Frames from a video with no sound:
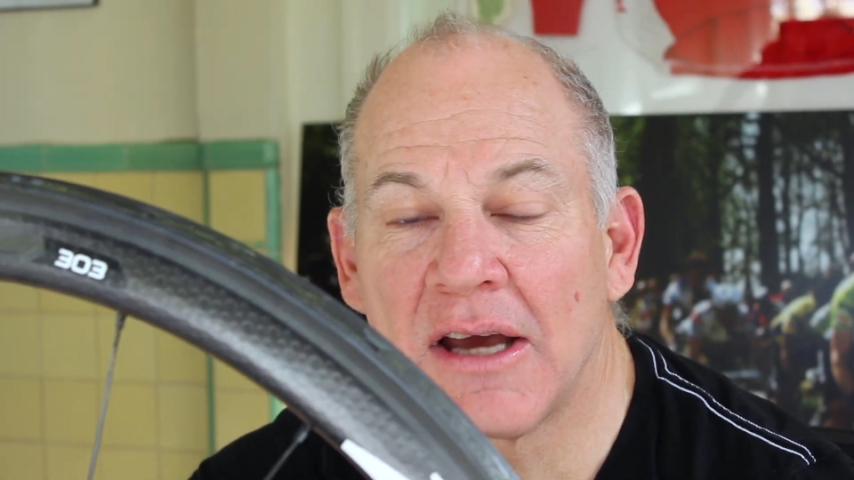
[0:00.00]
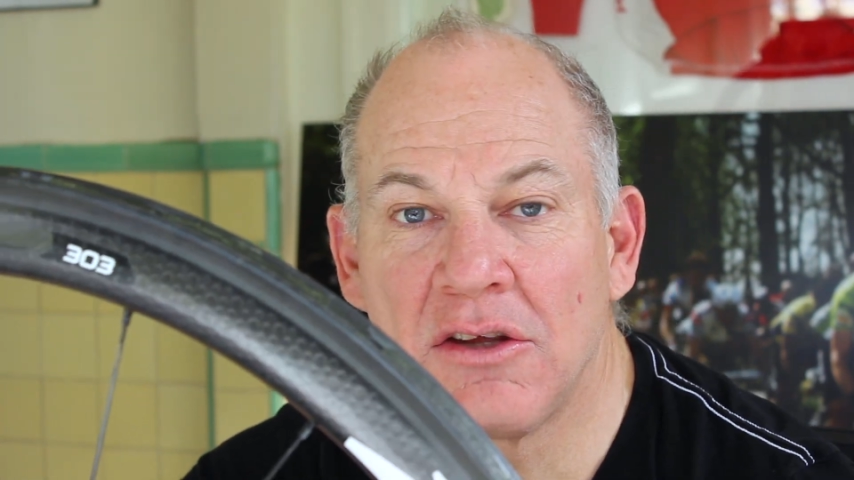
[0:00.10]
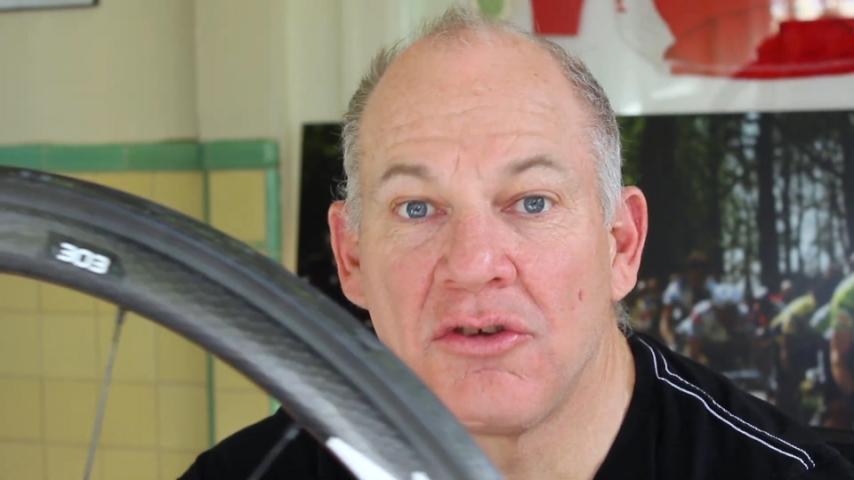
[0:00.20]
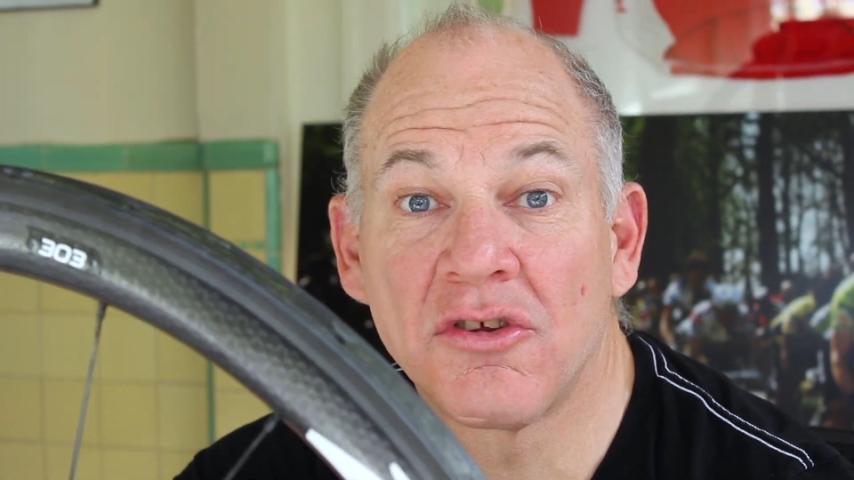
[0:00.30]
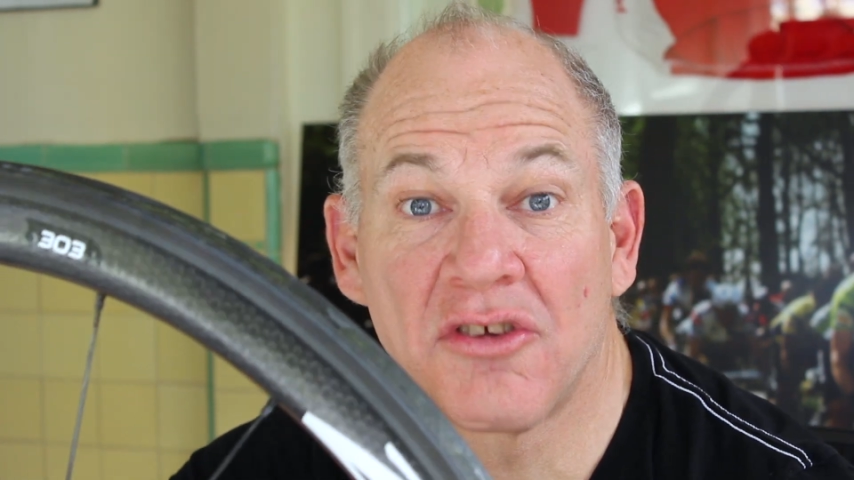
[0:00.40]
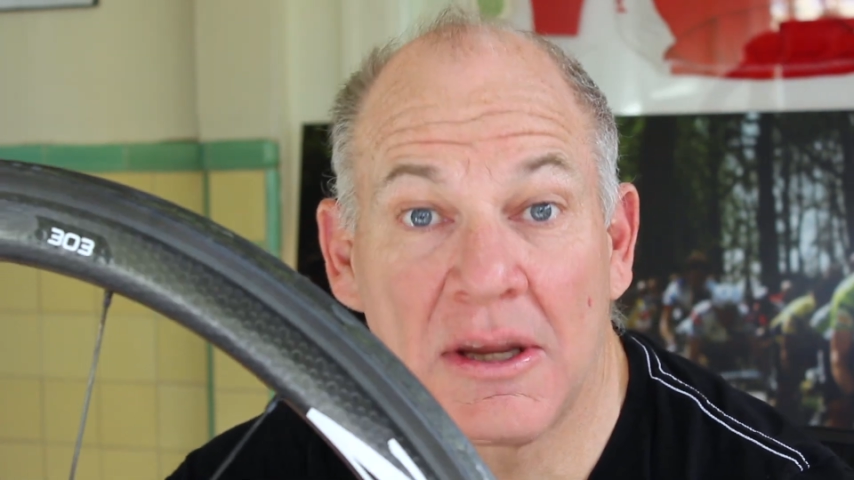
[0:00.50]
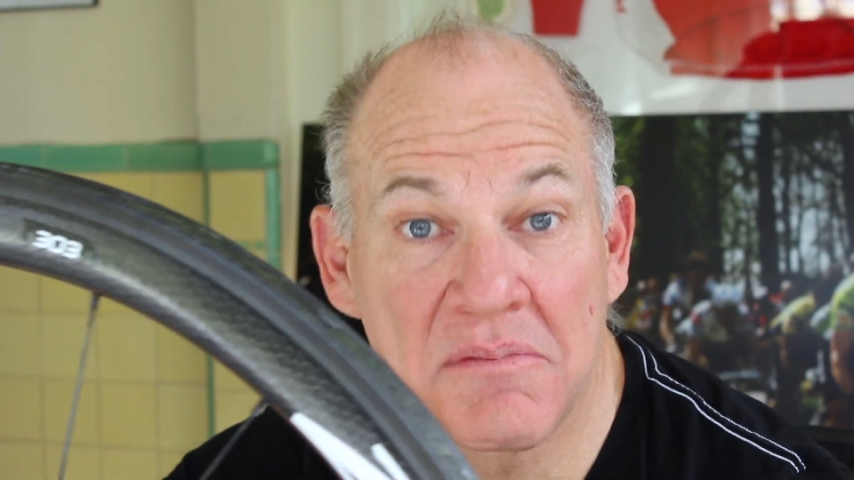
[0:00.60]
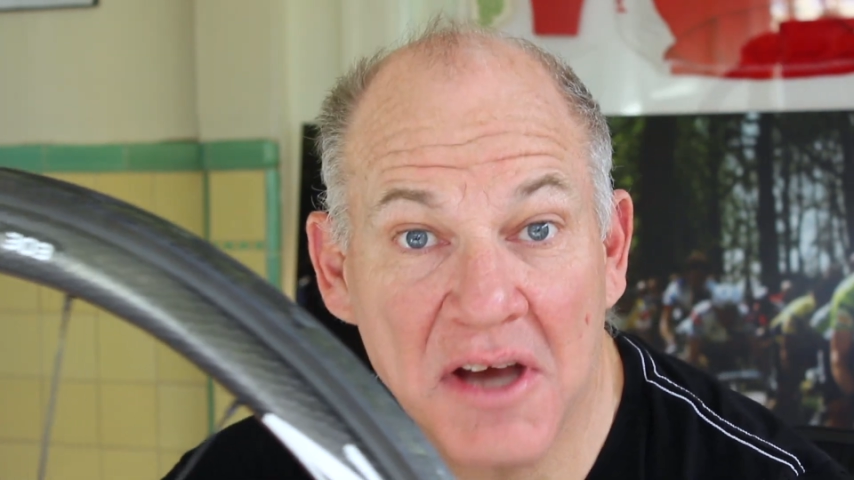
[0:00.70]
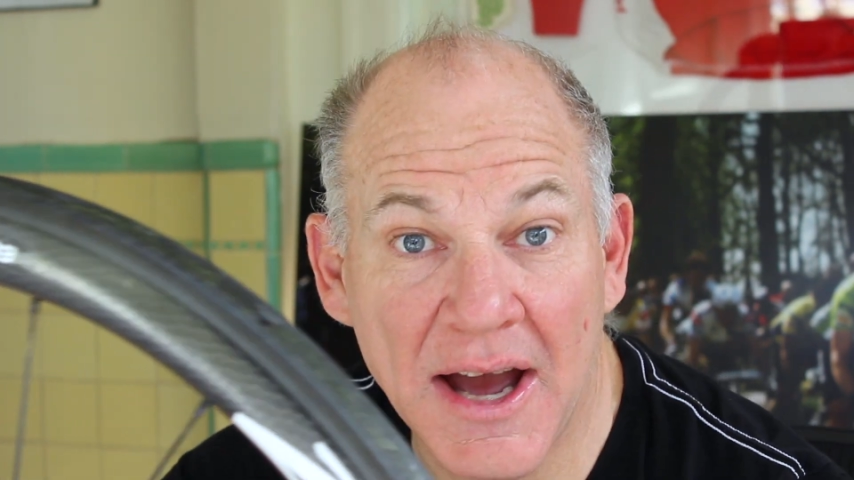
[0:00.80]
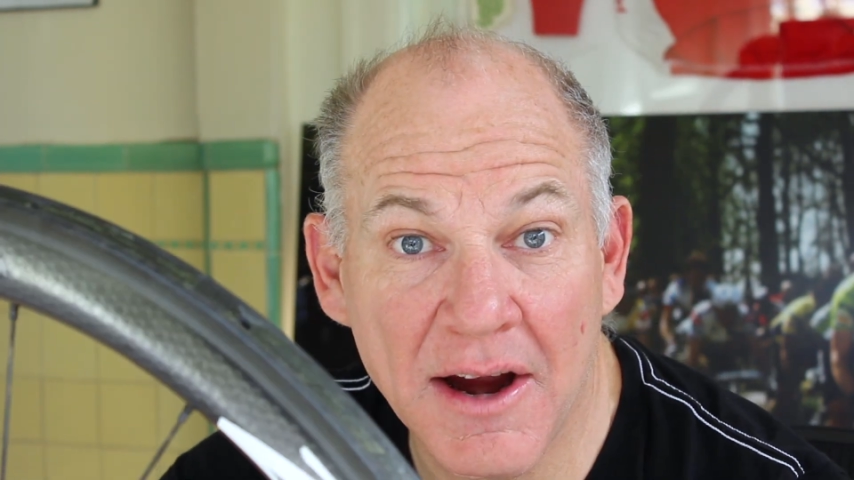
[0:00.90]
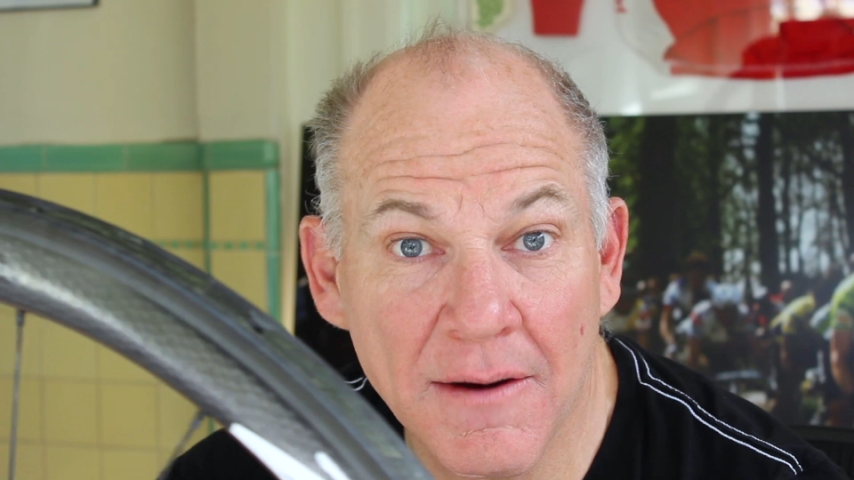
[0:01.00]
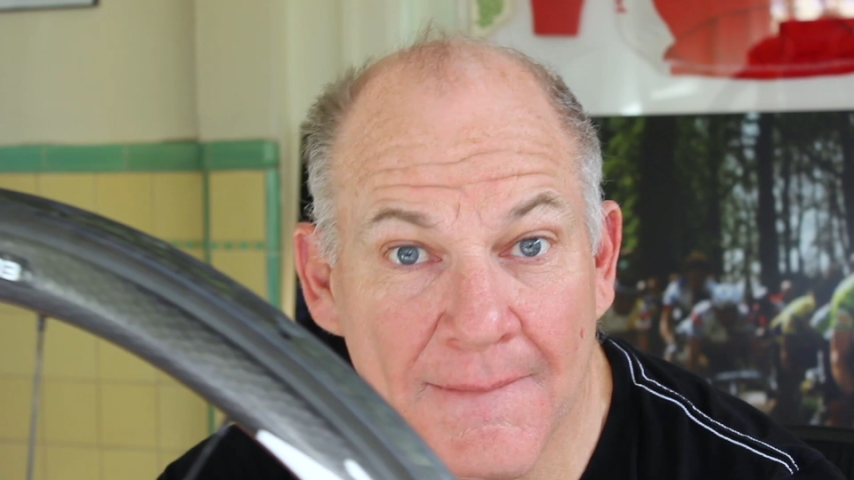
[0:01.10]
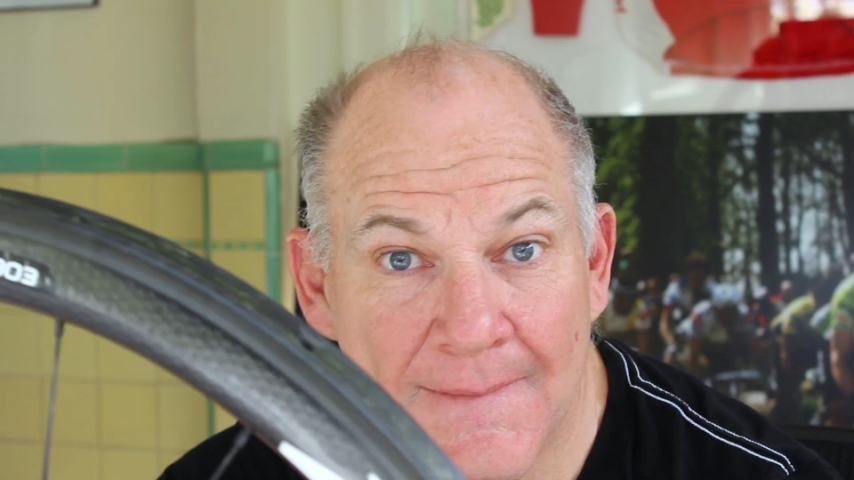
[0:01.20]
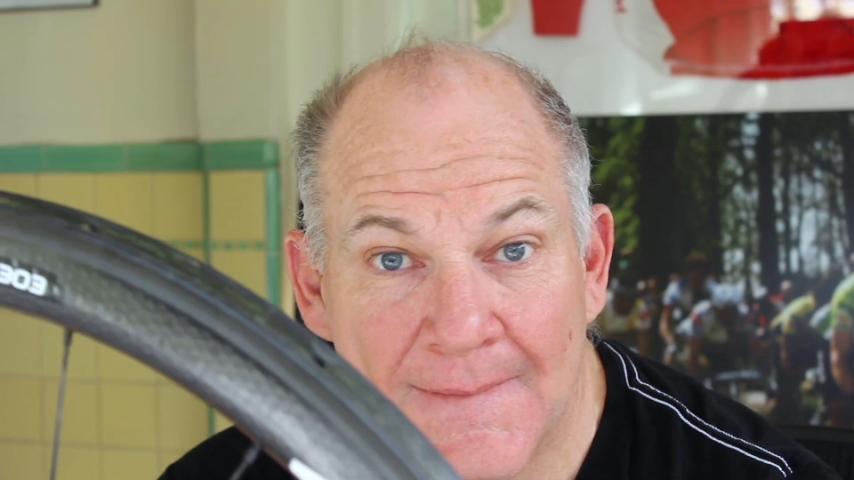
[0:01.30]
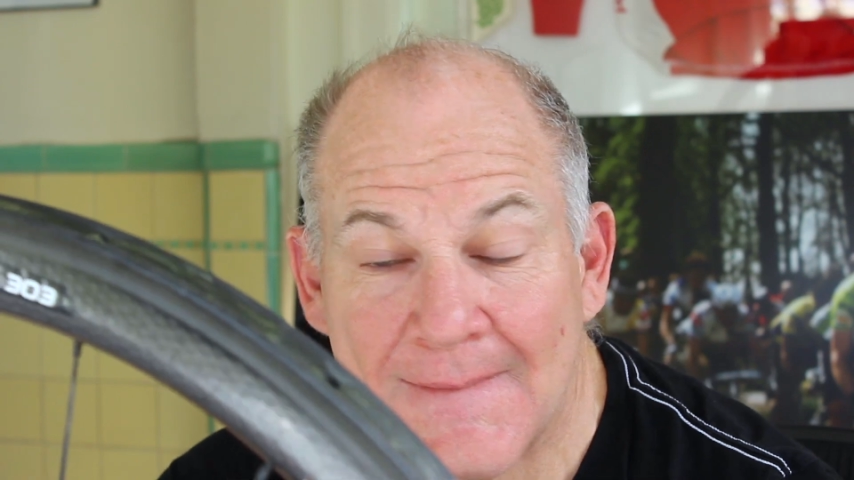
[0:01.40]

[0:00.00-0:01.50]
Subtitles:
I use the same tire